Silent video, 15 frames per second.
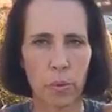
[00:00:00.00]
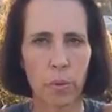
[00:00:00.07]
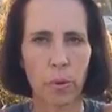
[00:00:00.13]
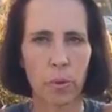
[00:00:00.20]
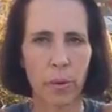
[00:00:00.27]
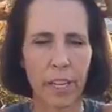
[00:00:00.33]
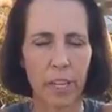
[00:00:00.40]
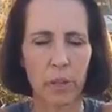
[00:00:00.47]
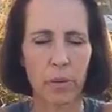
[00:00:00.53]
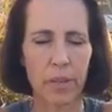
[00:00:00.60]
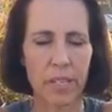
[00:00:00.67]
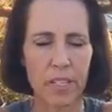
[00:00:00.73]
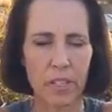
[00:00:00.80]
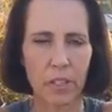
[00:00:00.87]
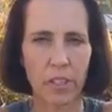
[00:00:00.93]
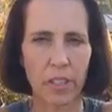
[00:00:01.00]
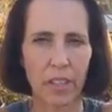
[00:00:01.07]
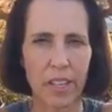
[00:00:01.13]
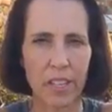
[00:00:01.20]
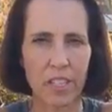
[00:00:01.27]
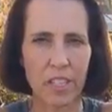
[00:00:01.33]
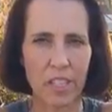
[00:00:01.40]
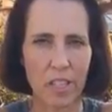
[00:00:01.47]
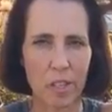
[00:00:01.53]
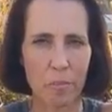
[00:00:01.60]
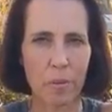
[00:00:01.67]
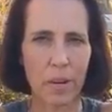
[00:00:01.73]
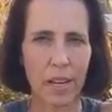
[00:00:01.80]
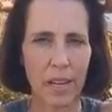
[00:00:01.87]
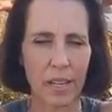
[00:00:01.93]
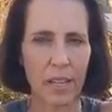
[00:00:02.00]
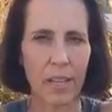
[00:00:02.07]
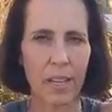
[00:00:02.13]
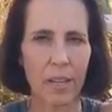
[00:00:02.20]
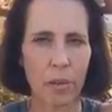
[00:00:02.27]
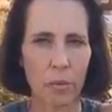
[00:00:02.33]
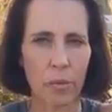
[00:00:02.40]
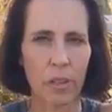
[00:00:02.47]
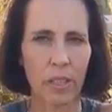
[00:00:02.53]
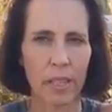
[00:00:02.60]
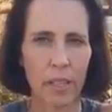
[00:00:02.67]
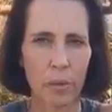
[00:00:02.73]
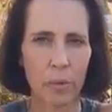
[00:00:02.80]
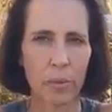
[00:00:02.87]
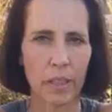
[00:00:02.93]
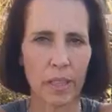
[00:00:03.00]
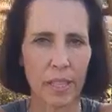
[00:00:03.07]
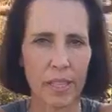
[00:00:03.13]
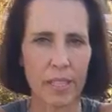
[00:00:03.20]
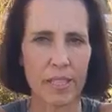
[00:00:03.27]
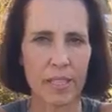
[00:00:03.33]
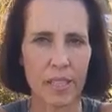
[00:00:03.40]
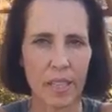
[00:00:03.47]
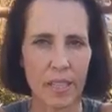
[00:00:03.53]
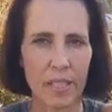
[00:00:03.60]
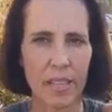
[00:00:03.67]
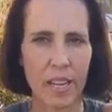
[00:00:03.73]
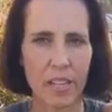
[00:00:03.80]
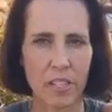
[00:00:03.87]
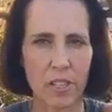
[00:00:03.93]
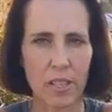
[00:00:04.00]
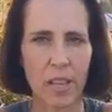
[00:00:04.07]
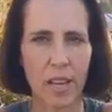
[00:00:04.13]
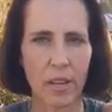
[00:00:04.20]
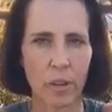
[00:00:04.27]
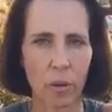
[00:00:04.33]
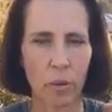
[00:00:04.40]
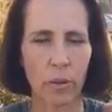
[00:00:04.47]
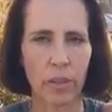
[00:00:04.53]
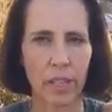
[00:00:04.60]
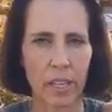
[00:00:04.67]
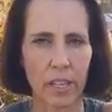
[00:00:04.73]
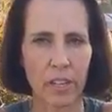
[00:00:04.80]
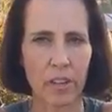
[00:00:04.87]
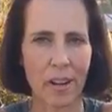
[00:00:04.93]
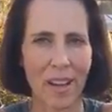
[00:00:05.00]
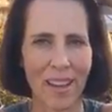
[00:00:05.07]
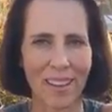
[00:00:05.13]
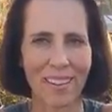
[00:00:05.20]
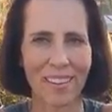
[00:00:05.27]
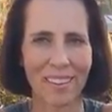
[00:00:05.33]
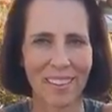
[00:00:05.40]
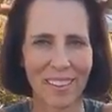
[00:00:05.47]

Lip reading: will increase circulation to your brain and really release the tension that you're holding in your head.